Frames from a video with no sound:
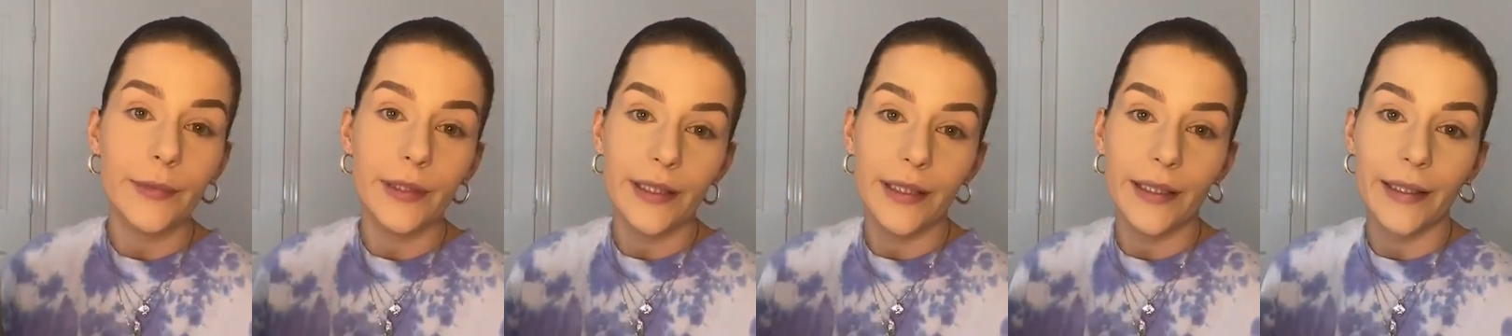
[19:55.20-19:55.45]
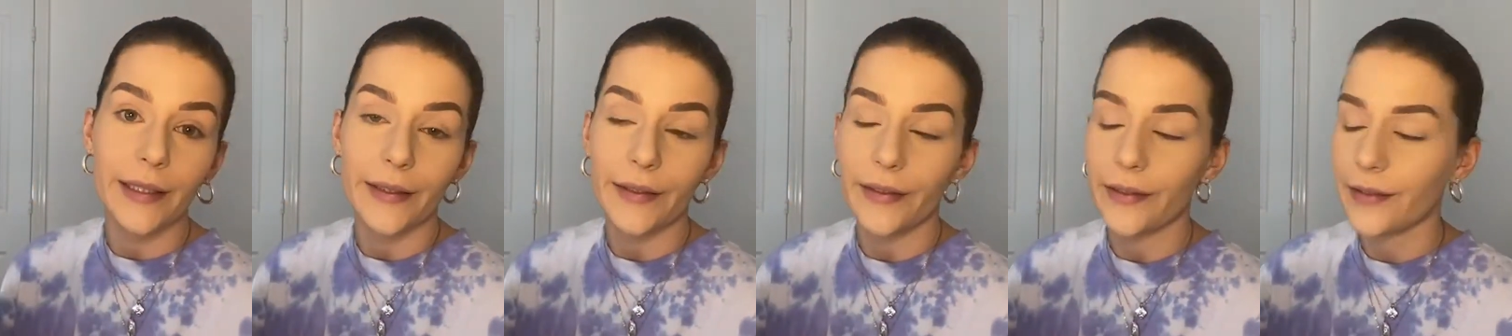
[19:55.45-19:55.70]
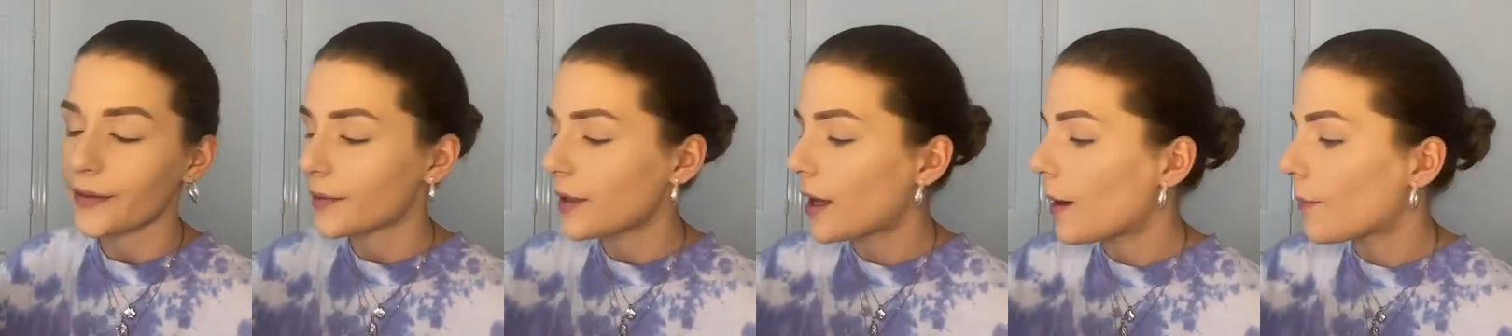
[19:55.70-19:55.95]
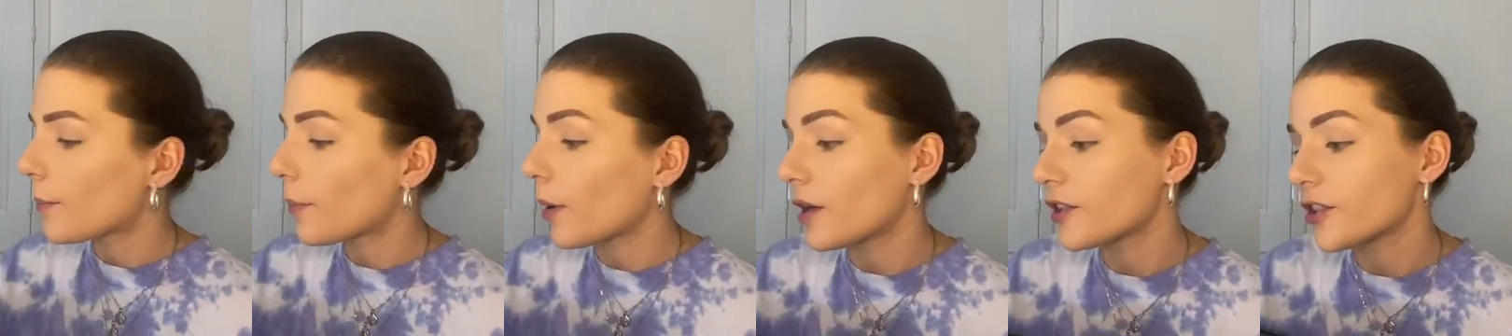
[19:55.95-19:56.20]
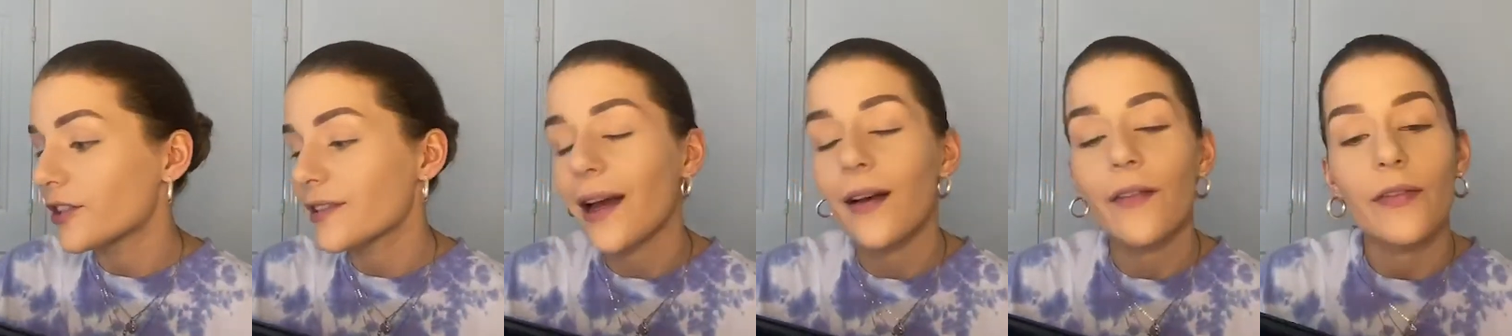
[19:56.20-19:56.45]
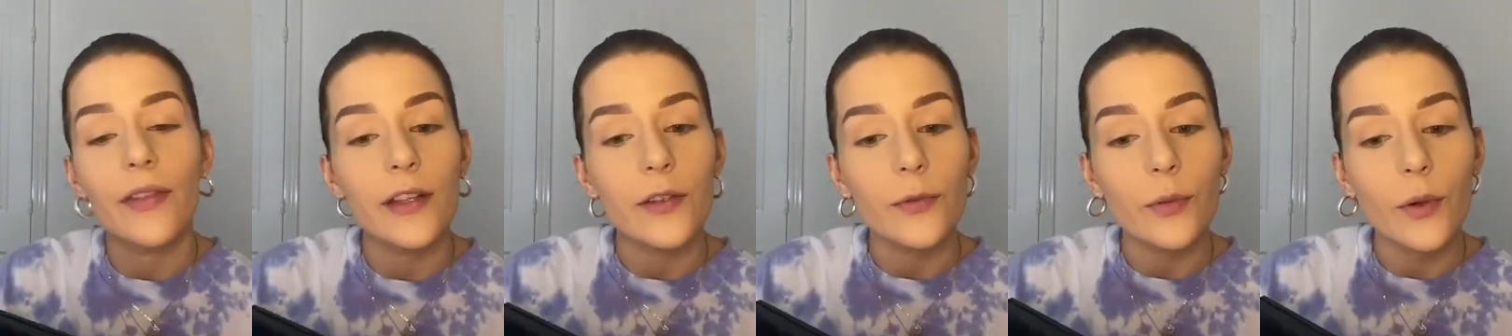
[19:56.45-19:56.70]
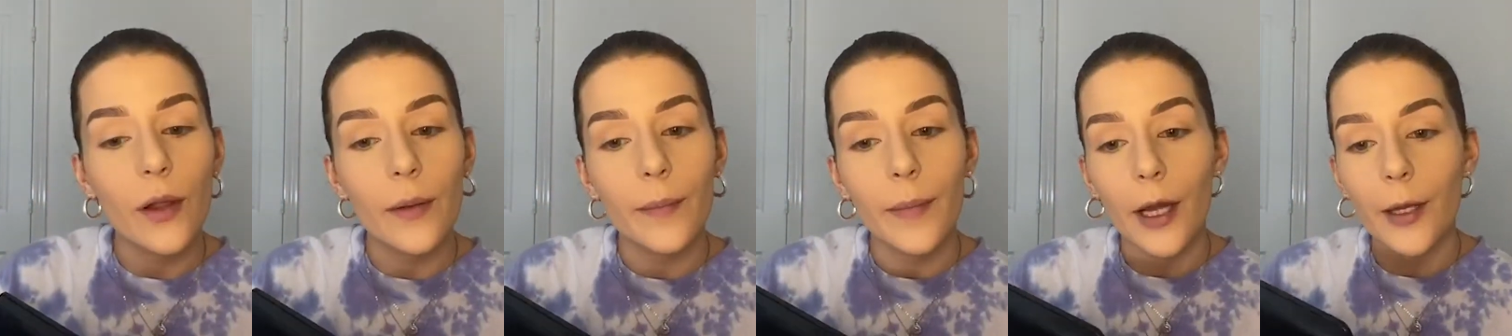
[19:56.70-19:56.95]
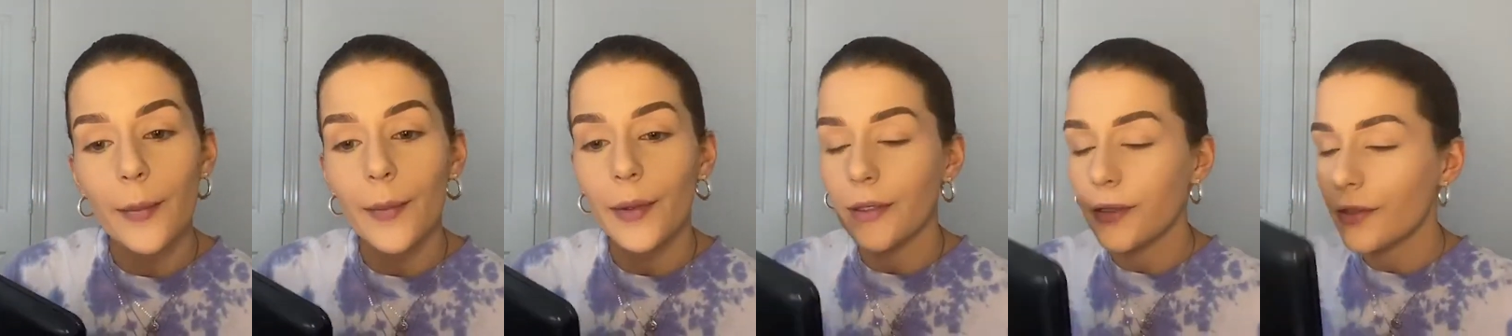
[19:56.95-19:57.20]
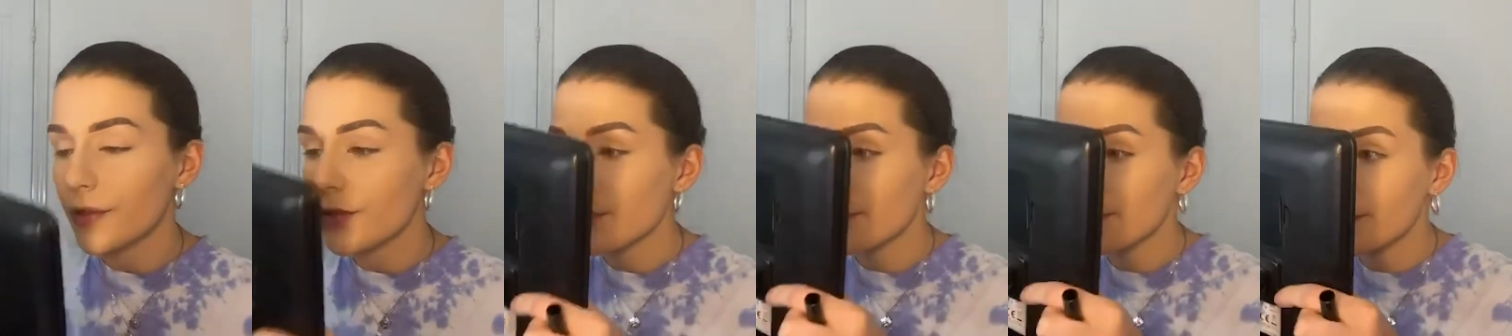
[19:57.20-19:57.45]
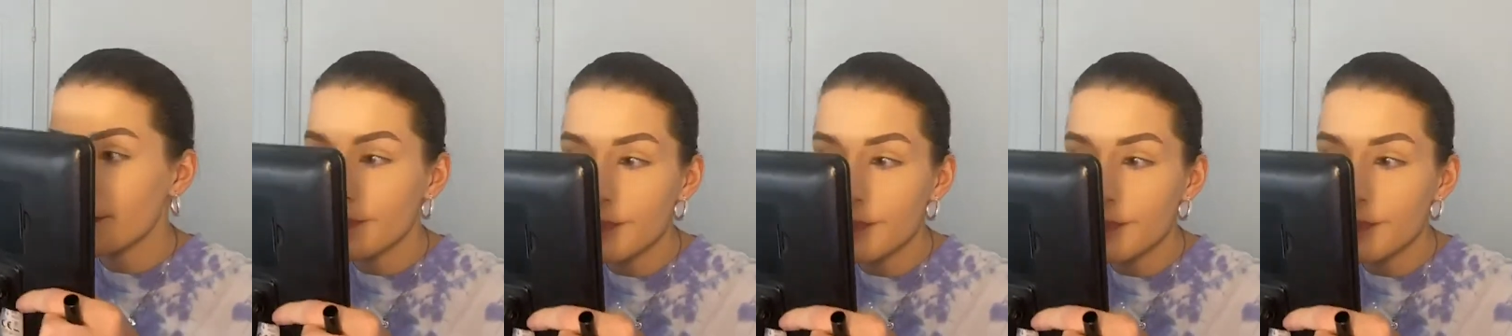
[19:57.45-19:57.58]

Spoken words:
Yes, but I just have this one at the moment.